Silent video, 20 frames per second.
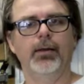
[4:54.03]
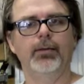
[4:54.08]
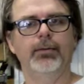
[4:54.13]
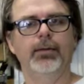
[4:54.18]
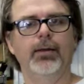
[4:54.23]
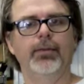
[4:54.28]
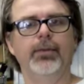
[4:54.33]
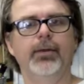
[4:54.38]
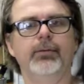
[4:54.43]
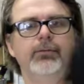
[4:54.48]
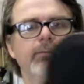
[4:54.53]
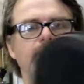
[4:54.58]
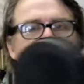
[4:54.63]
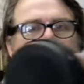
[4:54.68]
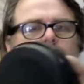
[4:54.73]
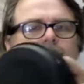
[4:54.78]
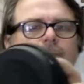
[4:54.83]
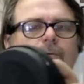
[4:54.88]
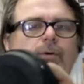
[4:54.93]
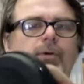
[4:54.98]
Now this
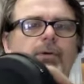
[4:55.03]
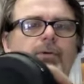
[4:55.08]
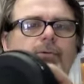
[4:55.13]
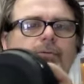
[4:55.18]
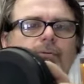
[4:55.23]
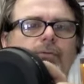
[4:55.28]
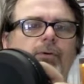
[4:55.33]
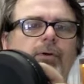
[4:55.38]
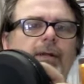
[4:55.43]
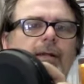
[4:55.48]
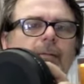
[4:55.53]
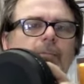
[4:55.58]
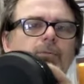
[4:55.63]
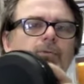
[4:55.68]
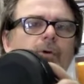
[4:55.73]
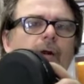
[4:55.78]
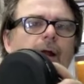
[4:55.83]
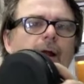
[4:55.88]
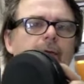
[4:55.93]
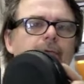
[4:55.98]
is for extreme
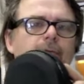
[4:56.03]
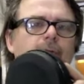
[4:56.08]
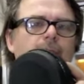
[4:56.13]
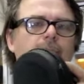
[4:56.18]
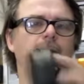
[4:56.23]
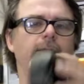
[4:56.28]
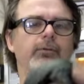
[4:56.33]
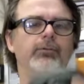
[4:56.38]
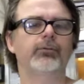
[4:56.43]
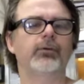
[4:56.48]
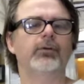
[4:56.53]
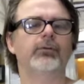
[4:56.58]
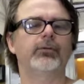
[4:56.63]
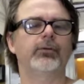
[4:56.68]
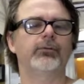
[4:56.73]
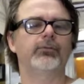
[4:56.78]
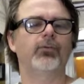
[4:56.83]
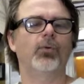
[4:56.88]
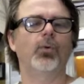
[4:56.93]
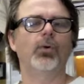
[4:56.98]
trash areas because
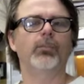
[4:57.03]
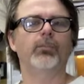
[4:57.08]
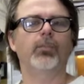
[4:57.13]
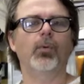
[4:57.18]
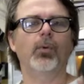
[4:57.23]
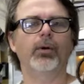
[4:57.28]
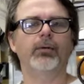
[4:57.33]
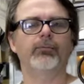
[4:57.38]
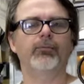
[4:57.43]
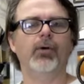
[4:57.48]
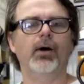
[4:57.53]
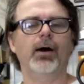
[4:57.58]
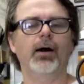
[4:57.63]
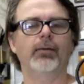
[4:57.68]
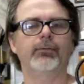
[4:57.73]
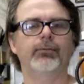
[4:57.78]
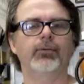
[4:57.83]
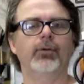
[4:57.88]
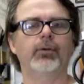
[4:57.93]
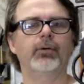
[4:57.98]
it's
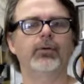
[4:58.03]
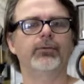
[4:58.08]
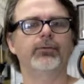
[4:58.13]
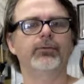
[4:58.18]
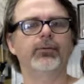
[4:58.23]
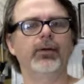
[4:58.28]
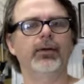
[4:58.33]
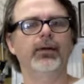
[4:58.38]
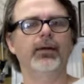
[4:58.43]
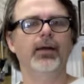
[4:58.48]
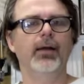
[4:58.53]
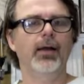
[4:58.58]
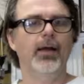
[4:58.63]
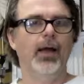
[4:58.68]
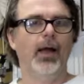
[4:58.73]
4.5, so you can see